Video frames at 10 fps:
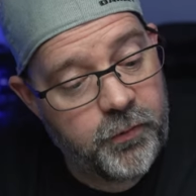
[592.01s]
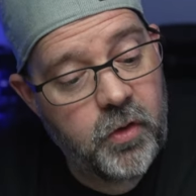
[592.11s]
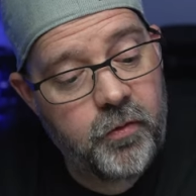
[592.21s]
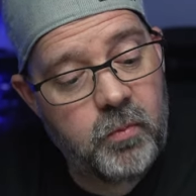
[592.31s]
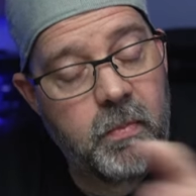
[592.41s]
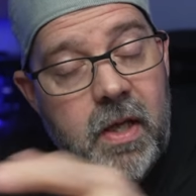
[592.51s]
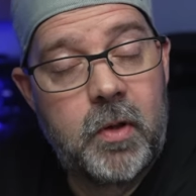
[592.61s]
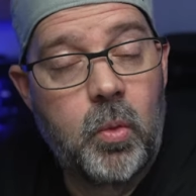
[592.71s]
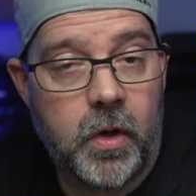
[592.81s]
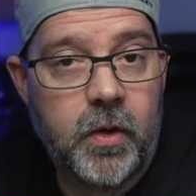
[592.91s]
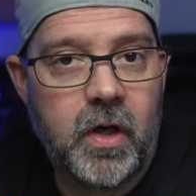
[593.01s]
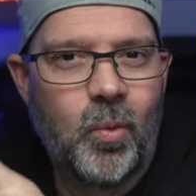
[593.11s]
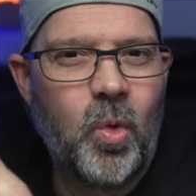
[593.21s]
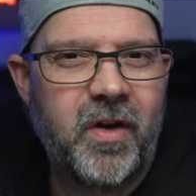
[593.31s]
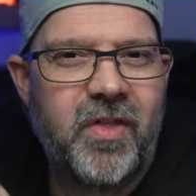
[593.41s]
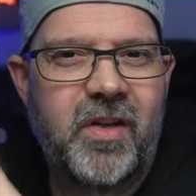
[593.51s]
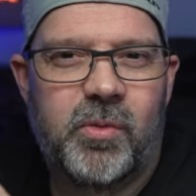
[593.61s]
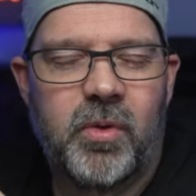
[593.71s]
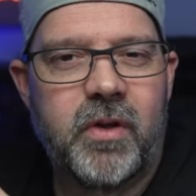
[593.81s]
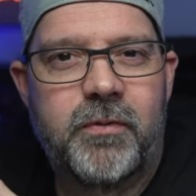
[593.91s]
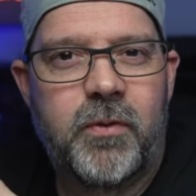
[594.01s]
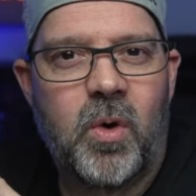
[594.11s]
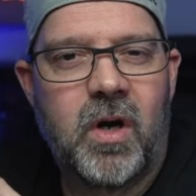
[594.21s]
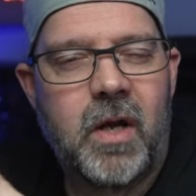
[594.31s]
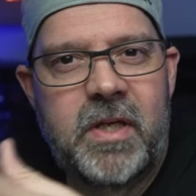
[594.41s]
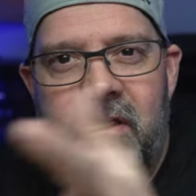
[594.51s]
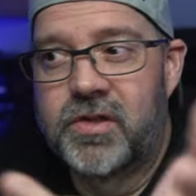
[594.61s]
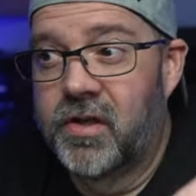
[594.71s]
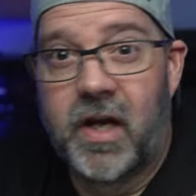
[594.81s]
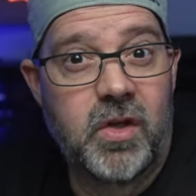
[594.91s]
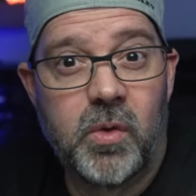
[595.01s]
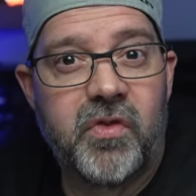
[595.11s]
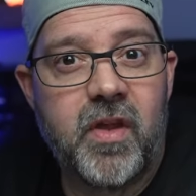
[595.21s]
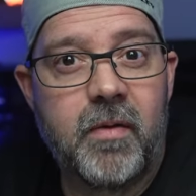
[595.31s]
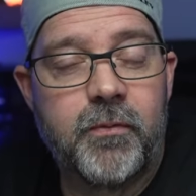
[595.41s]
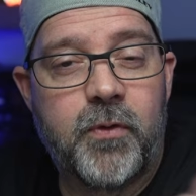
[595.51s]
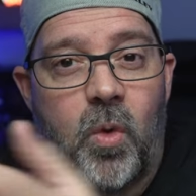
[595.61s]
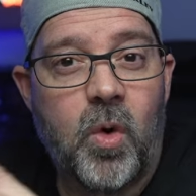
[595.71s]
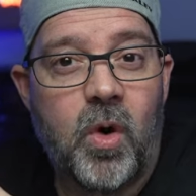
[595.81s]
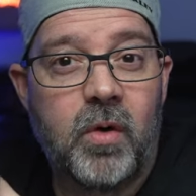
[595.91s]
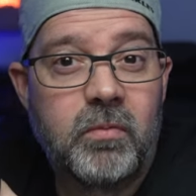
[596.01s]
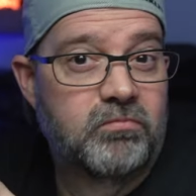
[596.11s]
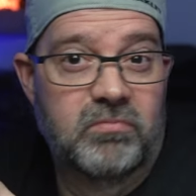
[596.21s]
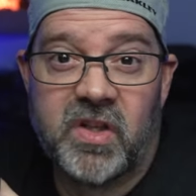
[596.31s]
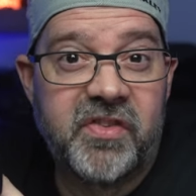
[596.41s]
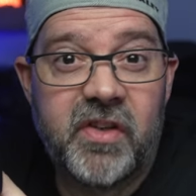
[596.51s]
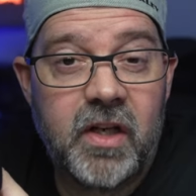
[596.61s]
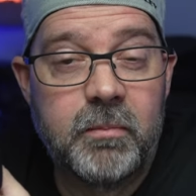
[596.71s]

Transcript: a few of you may be wondering, what are these really for? I mean, should I use them for listening